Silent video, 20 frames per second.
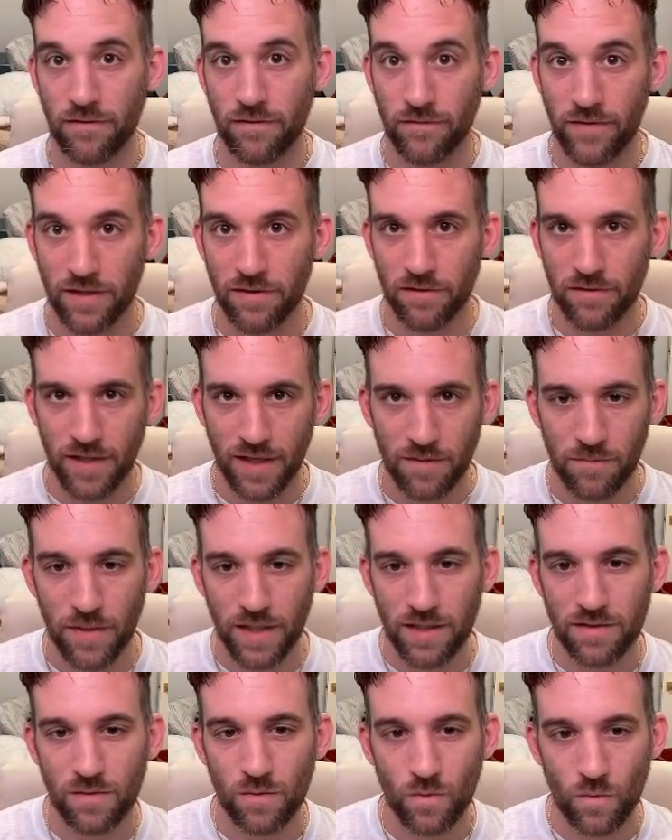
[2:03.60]
the vector
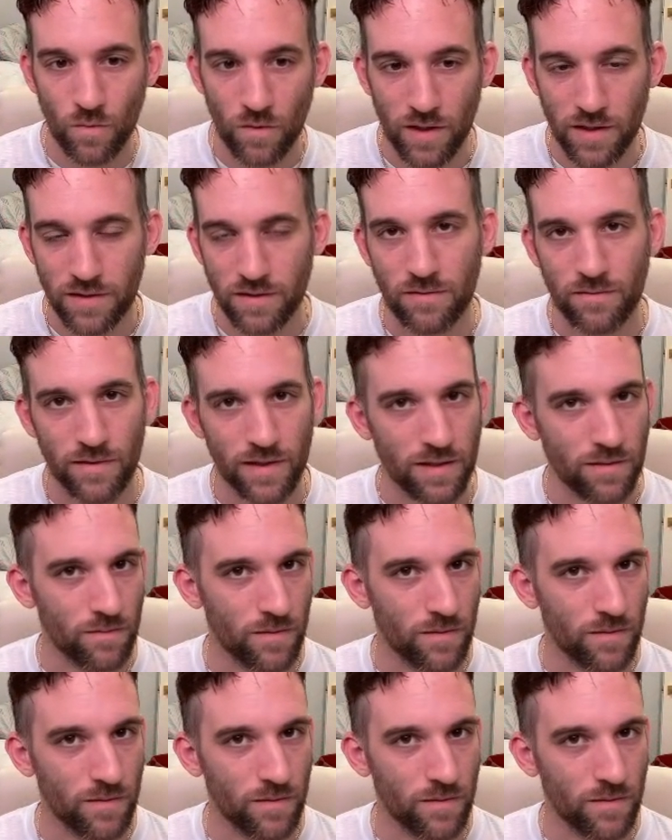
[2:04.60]
database once, right?